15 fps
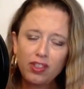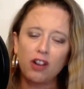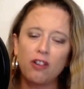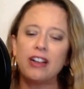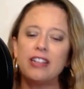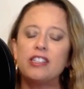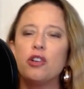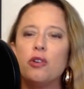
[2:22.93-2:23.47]
All
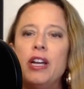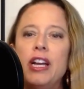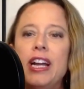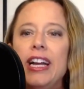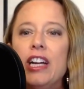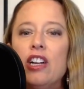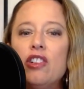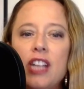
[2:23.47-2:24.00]
right. So
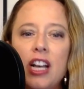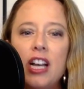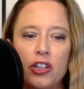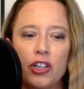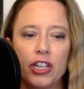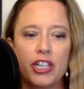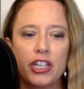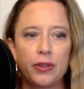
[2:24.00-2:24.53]
here's how
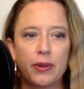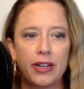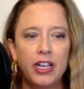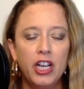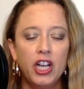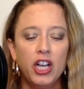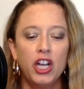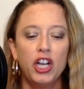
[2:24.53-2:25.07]
you're going to do it.
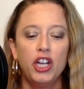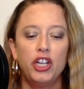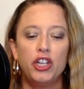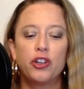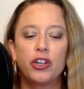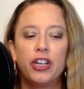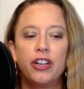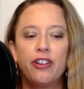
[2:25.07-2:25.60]

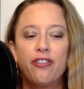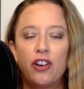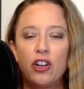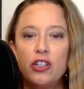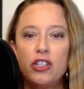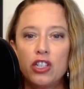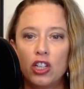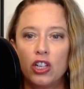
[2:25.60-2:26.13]
You're going to
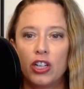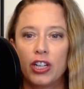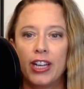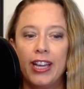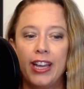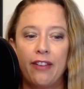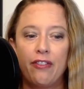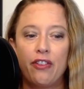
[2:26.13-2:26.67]
first look,
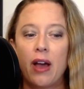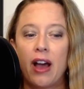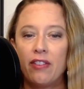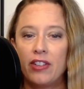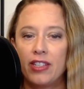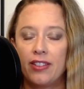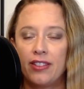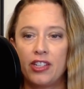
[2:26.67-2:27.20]
if you
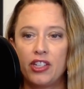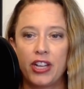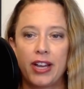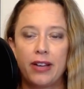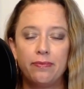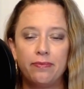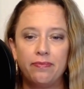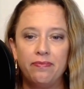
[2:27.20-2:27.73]
haven't done this
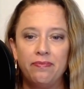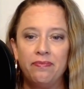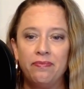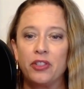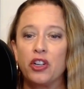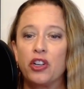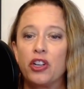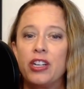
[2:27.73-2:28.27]
yet,
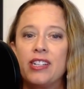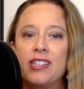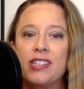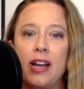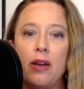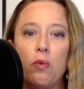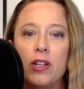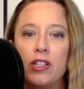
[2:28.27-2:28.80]
you're going to
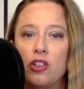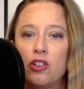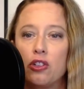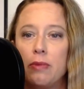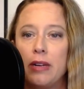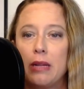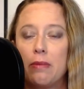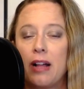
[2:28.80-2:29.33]
decide what social
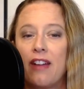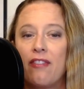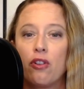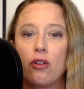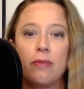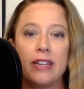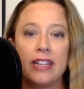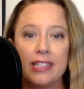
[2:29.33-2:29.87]
media
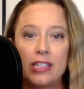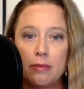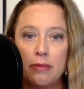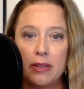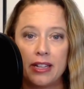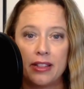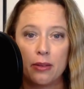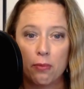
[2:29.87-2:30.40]
platform needs to
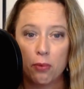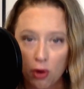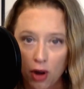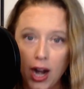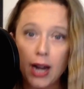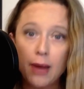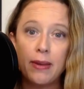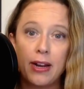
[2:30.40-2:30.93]
be the
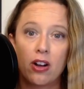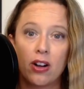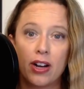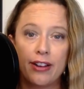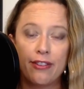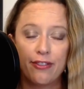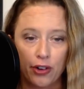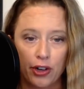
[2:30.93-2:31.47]

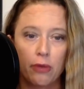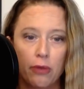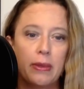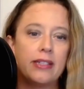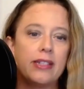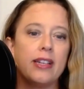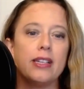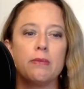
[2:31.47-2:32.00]
primary for your
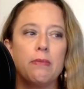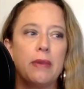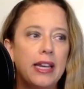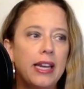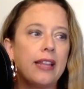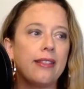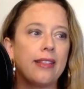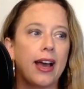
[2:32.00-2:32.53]
business,
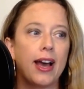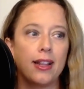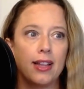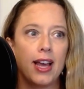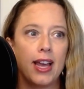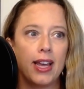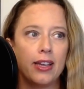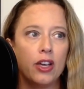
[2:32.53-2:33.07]
meaning that
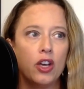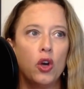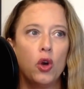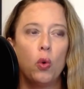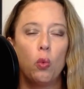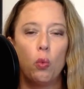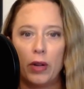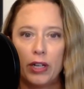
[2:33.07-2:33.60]
like,
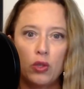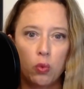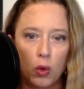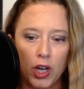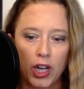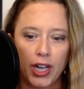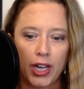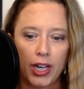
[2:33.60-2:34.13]
which
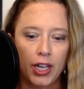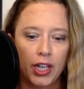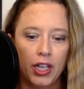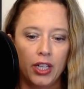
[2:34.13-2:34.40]
one